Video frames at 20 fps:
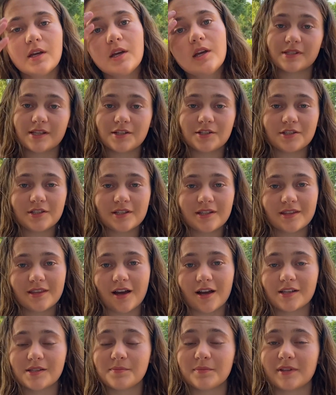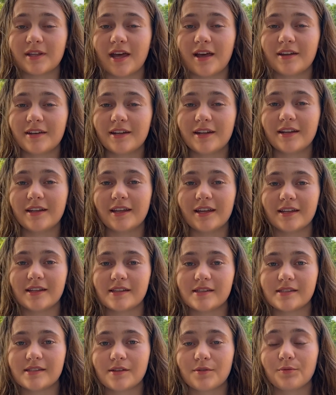Essentially, the osmolality
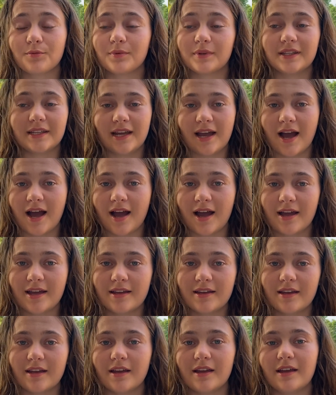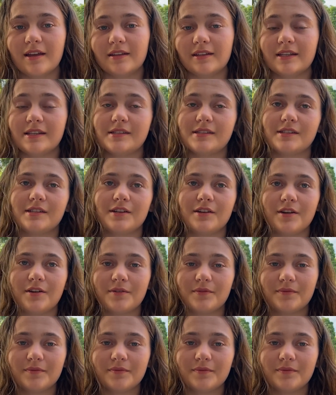gets really high, at least, you know,